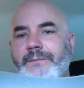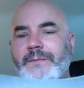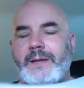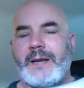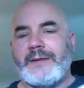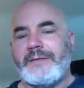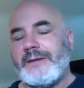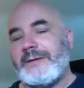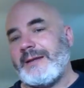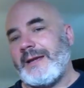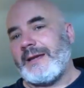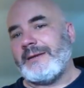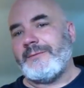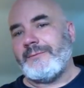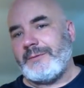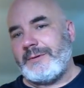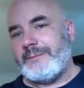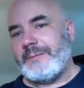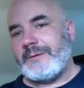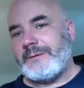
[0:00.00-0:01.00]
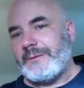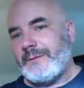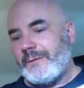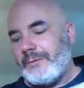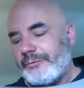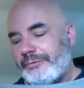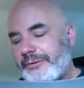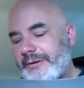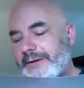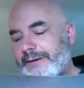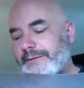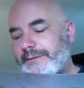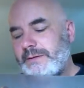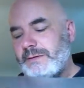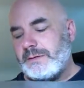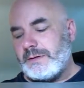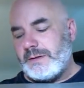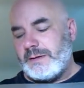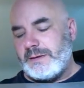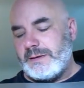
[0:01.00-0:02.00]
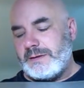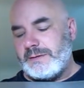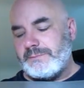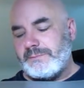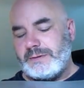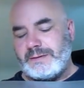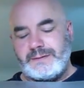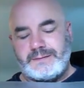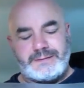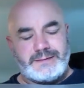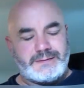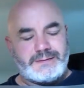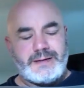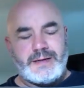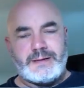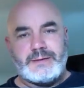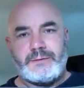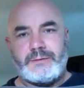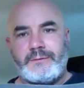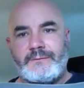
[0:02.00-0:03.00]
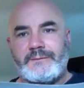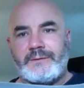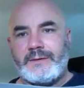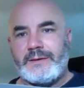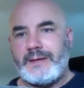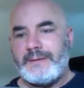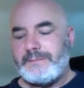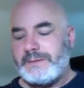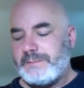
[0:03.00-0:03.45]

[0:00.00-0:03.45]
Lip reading: I think they had to rebuild the whole thing because they'd kind of goofed it up in the